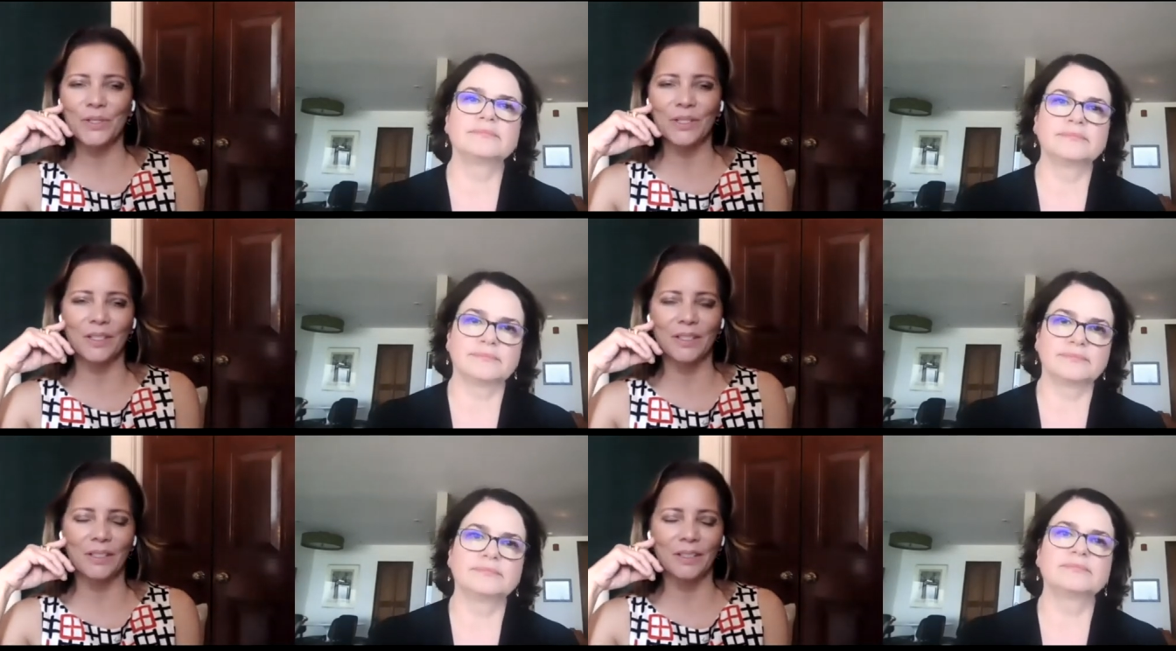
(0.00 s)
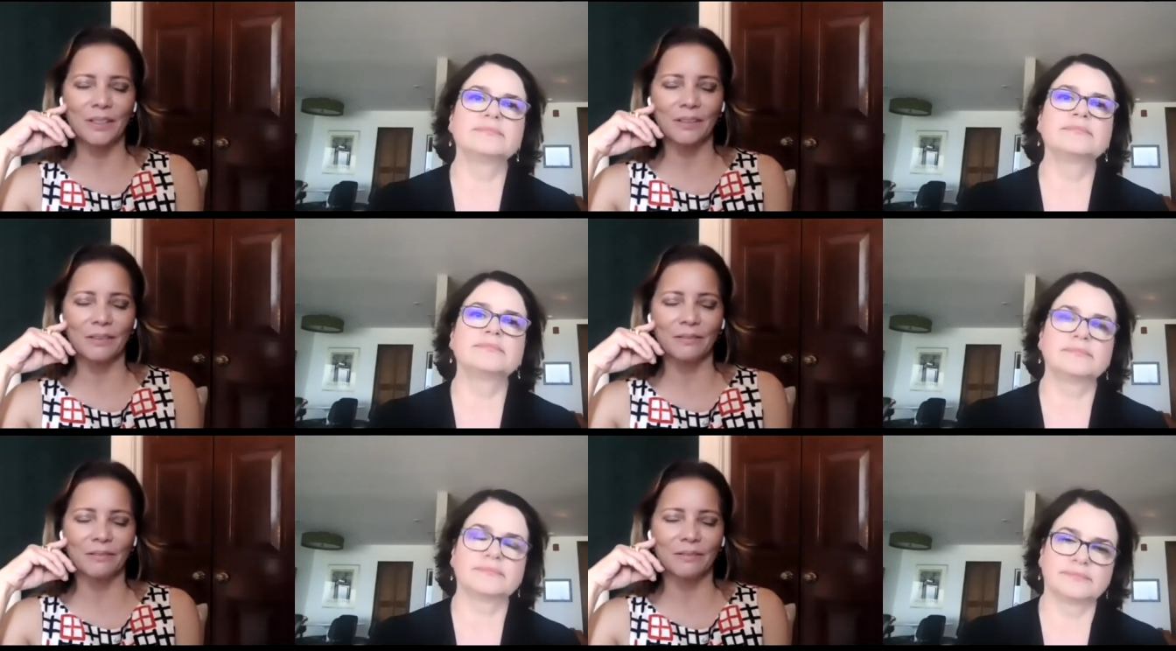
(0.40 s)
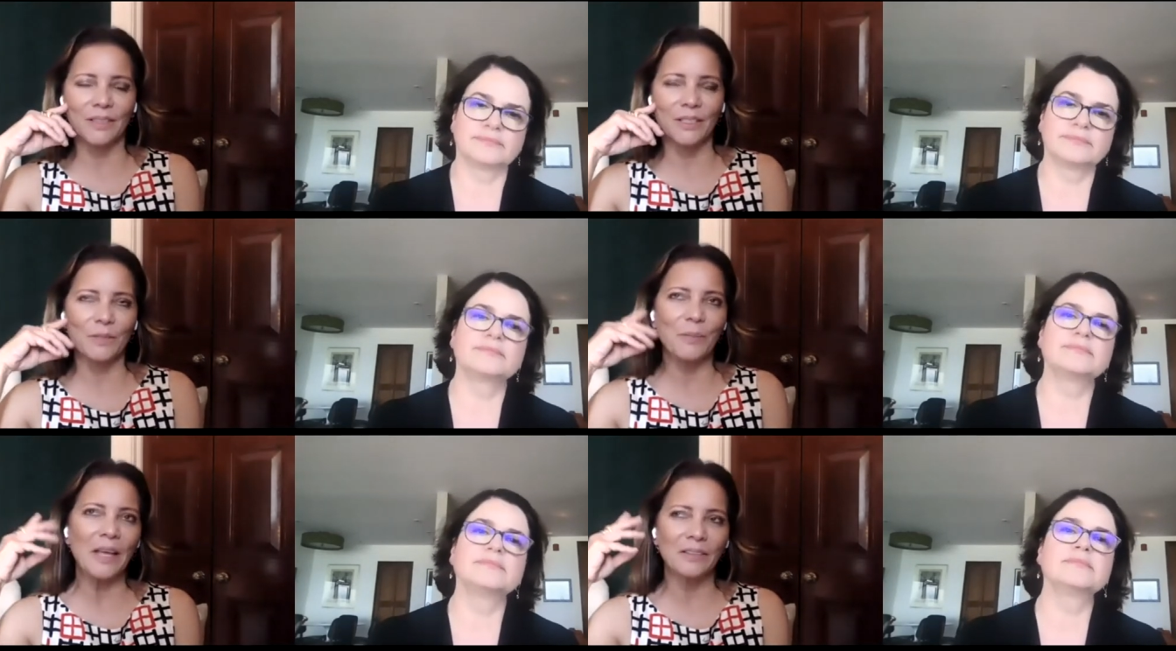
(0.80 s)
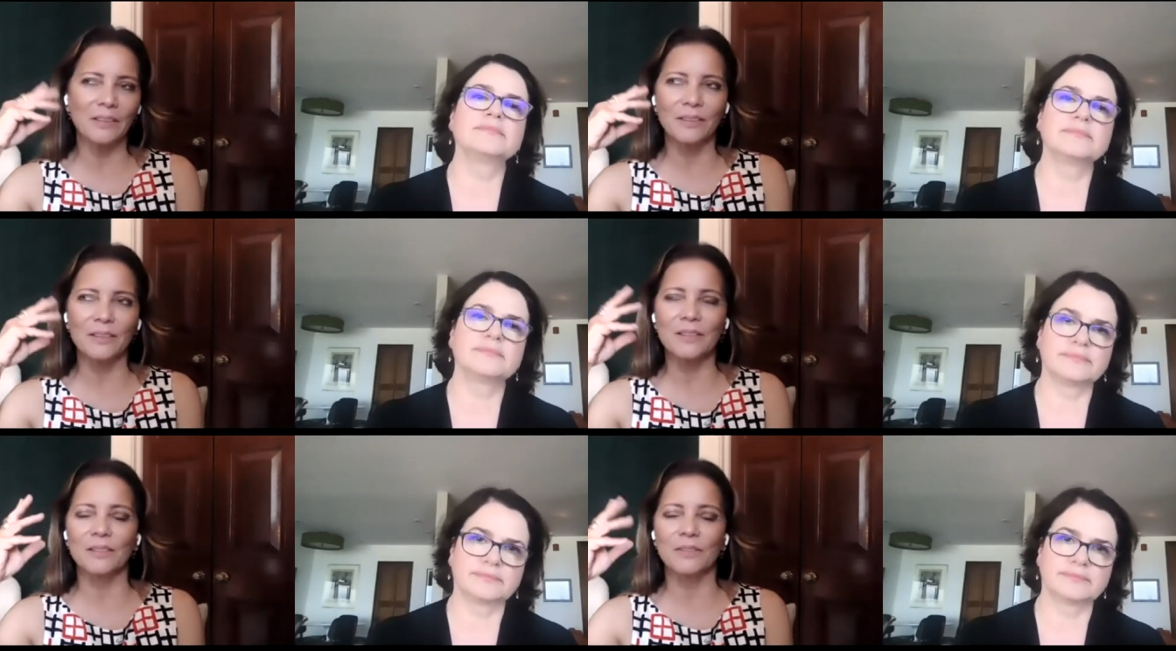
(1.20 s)
Speaker 1: seeking
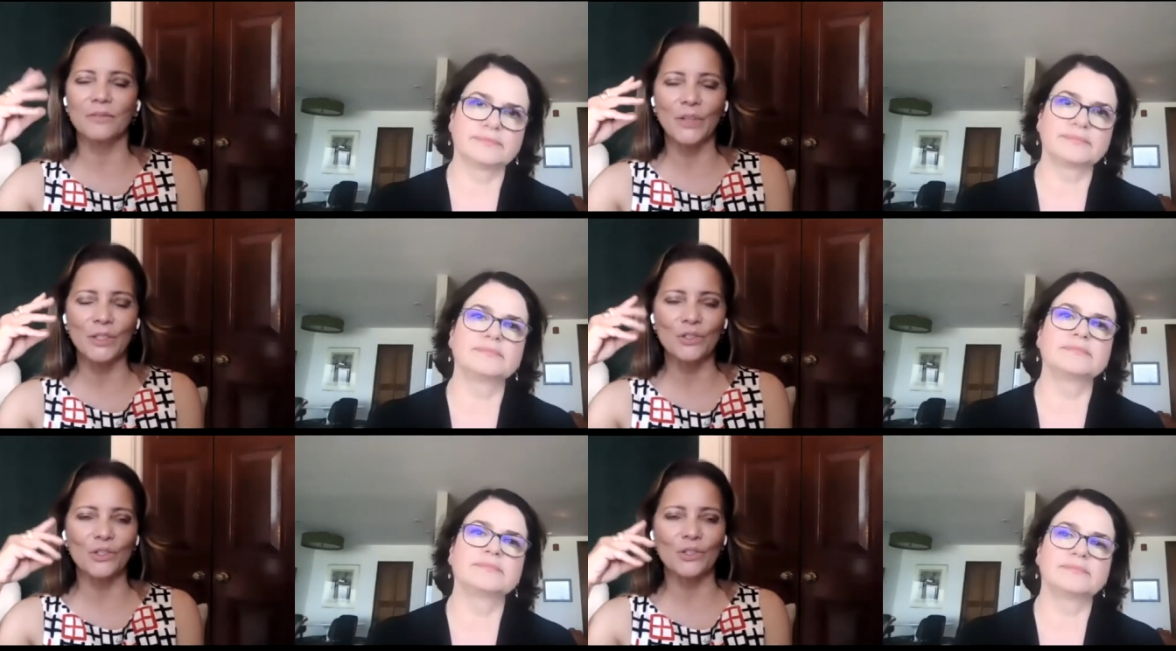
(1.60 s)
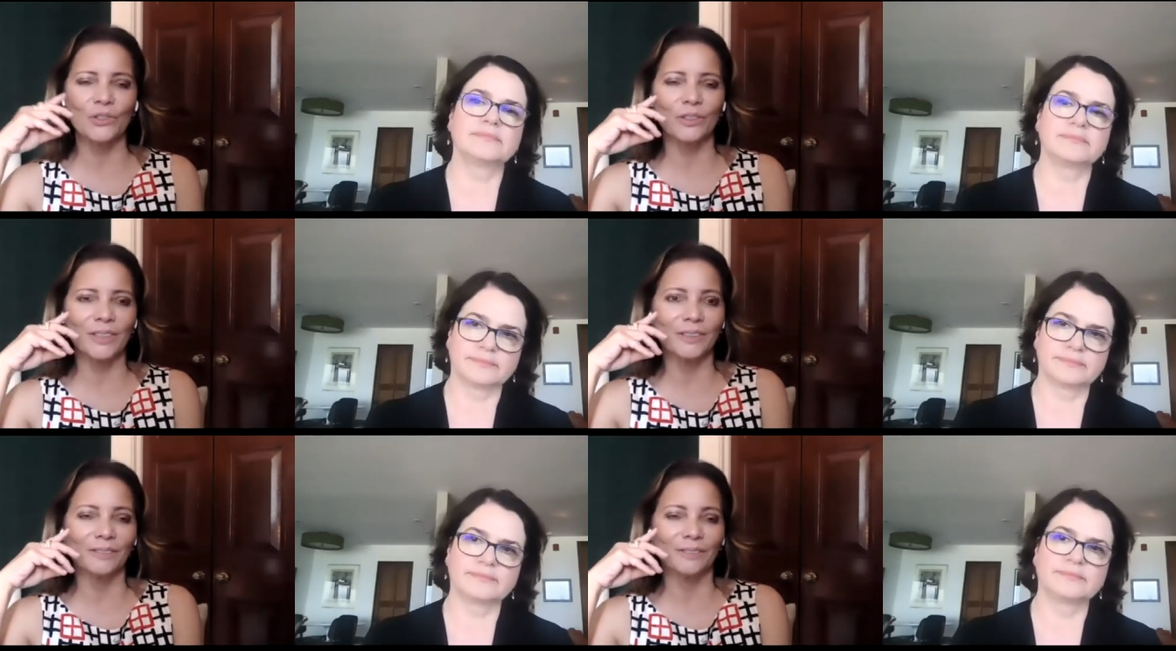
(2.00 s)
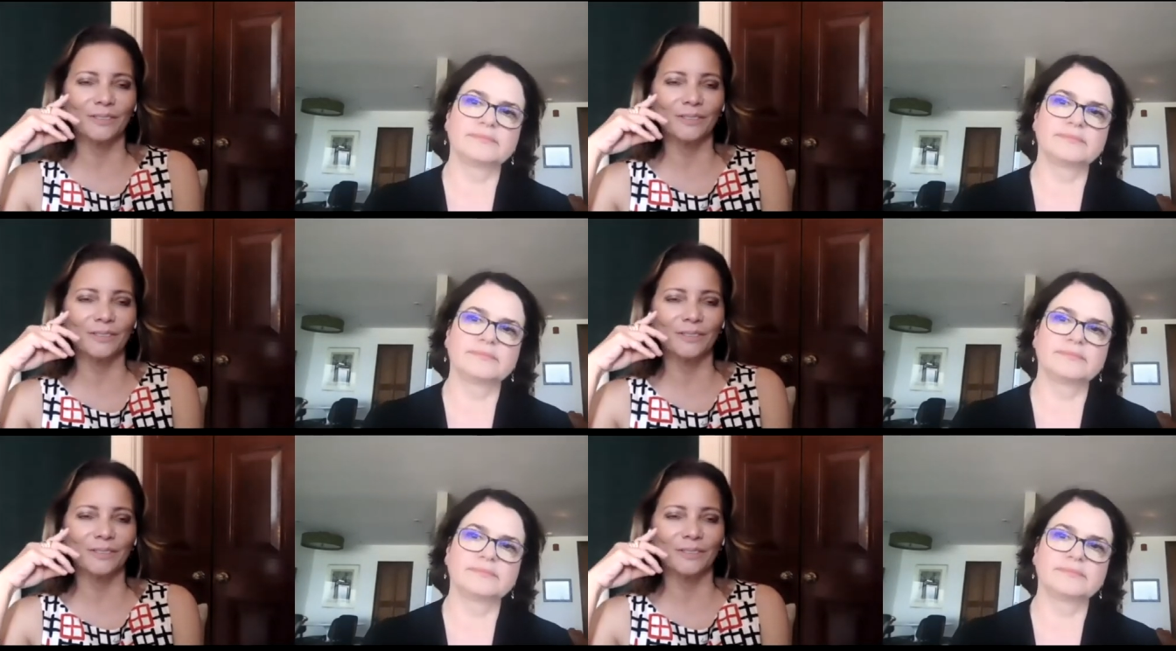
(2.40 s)
independence, adventure in